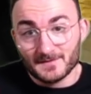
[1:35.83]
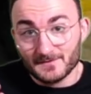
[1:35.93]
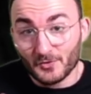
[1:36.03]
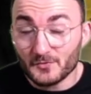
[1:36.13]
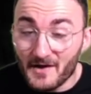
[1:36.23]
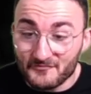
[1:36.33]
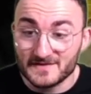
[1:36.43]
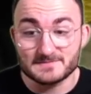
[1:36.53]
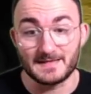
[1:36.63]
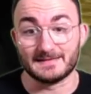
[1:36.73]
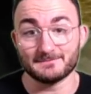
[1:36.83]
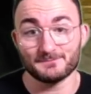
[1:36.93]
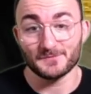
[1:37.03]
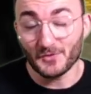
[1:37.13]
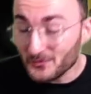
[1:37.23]
The graphics, man.
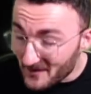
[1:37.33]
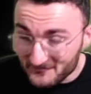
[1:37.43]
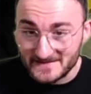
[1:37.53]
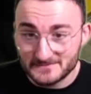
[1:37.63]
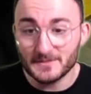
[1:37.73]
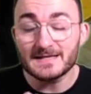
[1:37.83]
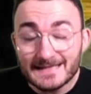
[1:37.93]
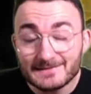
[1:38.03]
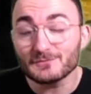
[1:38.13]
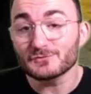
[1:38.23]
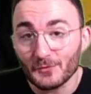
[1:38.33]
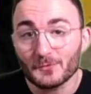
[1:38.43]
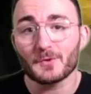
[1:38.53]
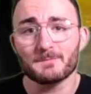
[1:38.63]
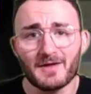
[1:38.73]
The graphics. We need to
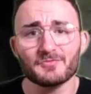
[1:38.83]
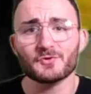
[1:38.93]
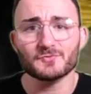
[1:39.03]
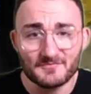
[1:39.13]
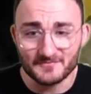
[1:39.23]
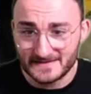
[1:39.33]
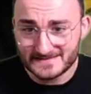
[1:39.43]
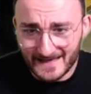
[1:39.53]
talk about the graphics.